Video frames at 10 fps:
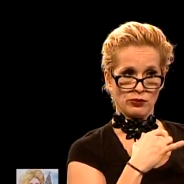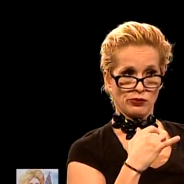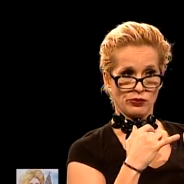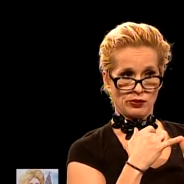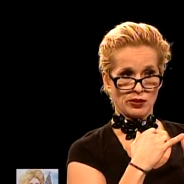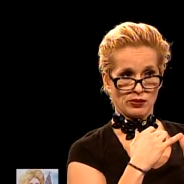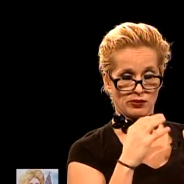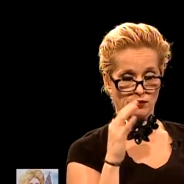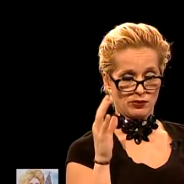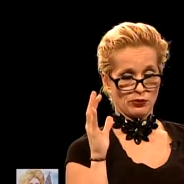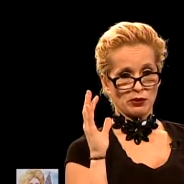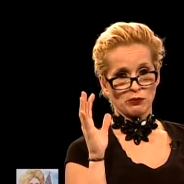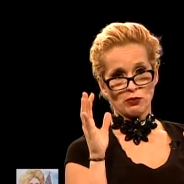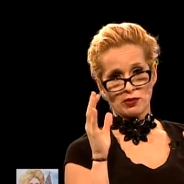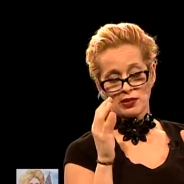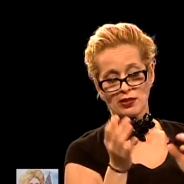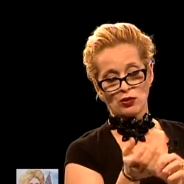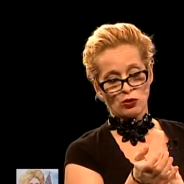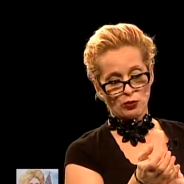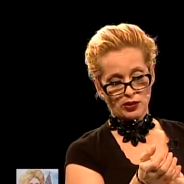There's, that's a great movie that I
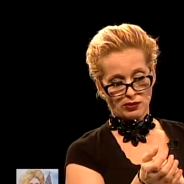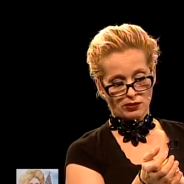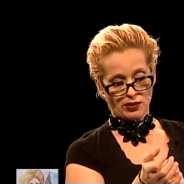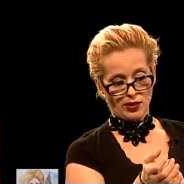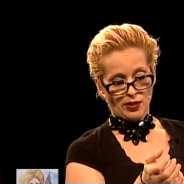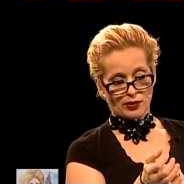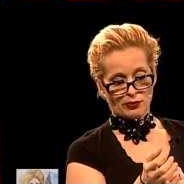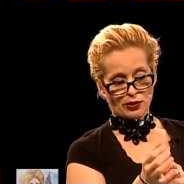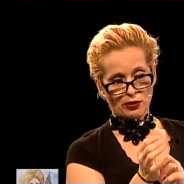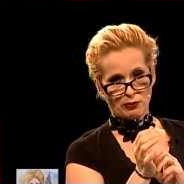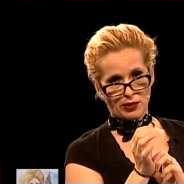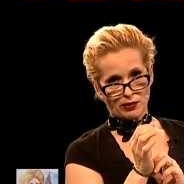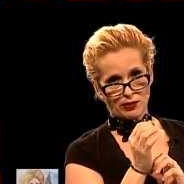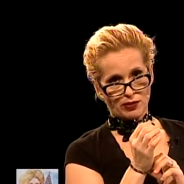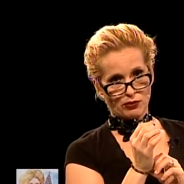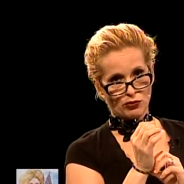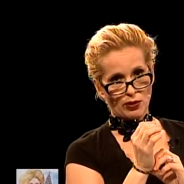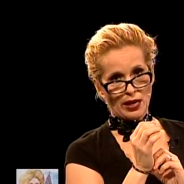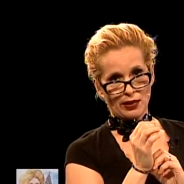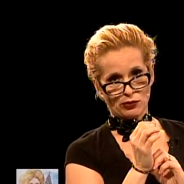always recommend uh, to
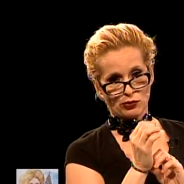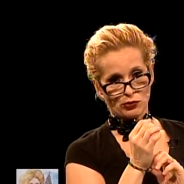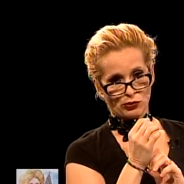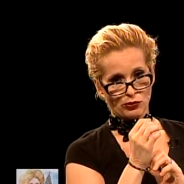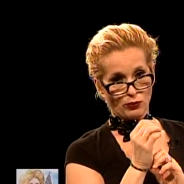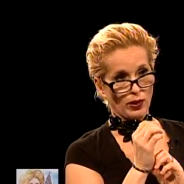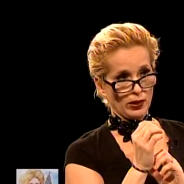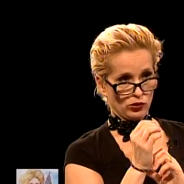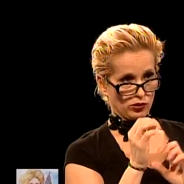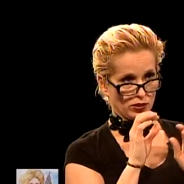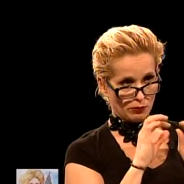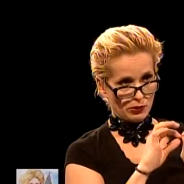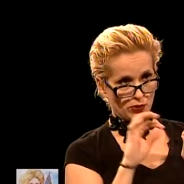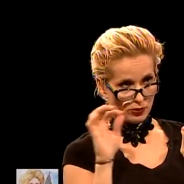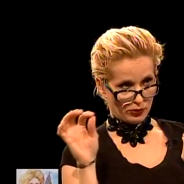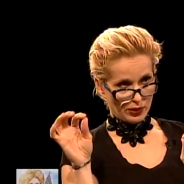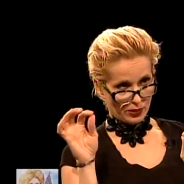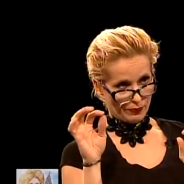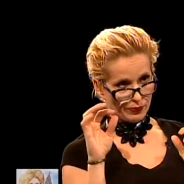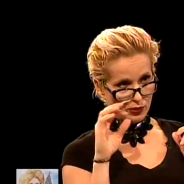actors to watch it. Camille
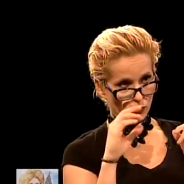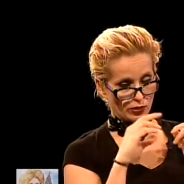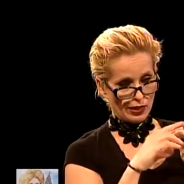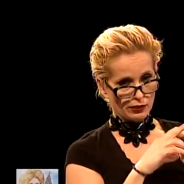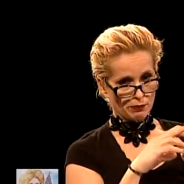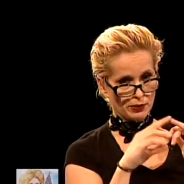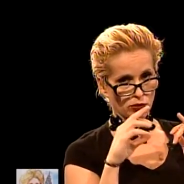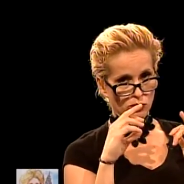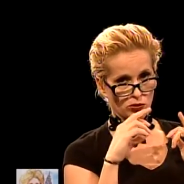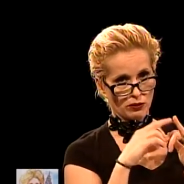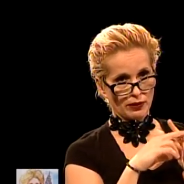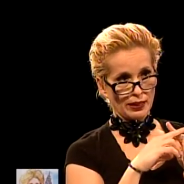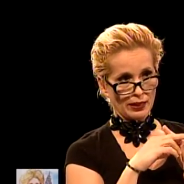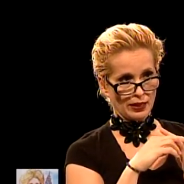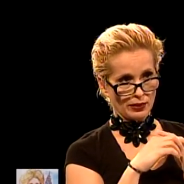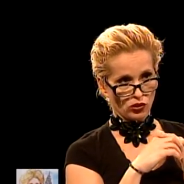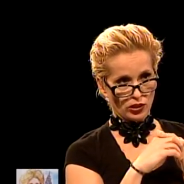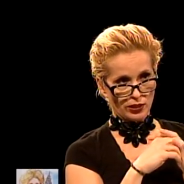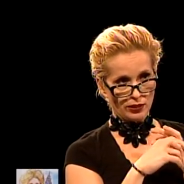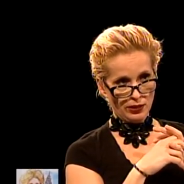Claudel, okay. Gerard Depardieu, Isabelle
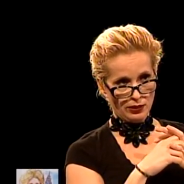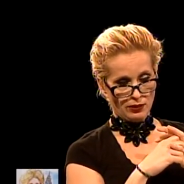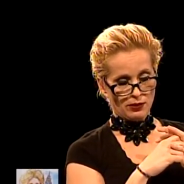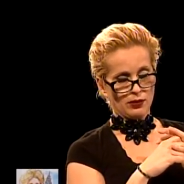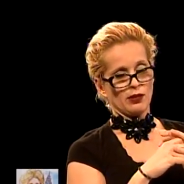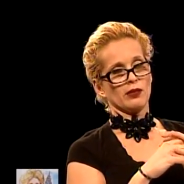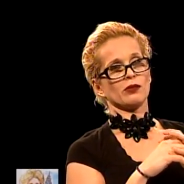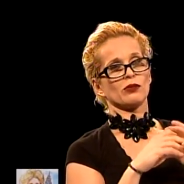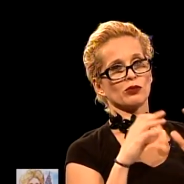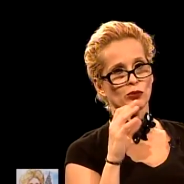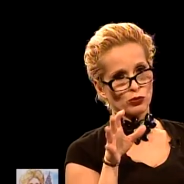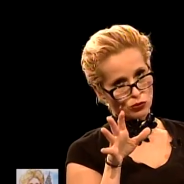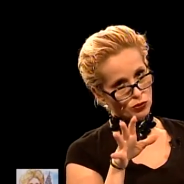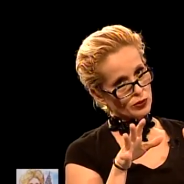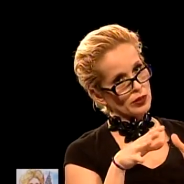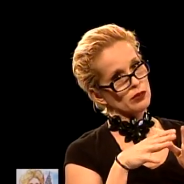Adjani. Okay. It's a true story.